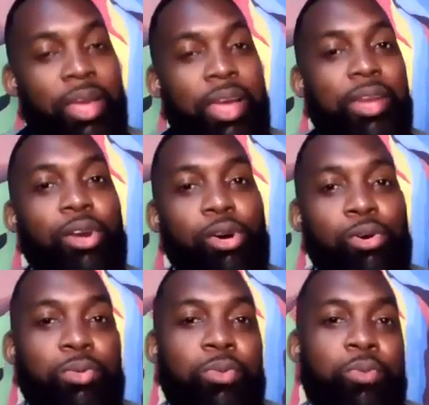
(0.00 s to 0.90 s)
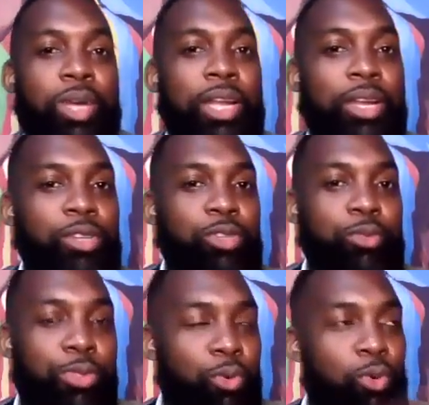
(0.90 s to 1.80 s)
Now, we're not here to
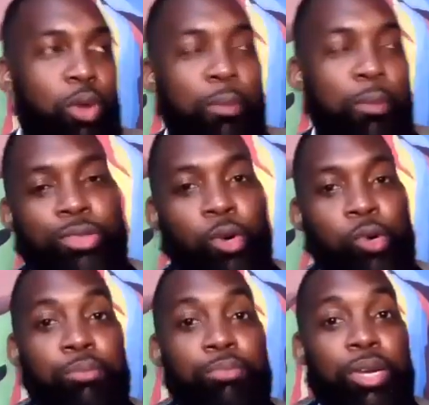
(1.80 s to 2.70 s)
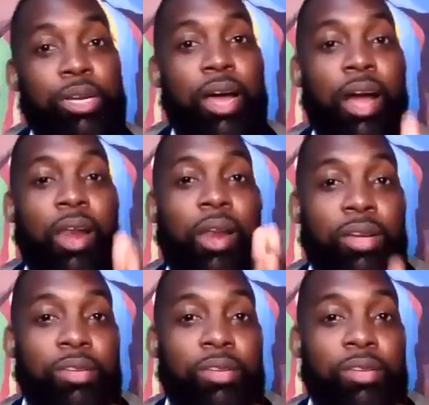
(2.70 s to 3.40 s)
throw numbers out, but a lot of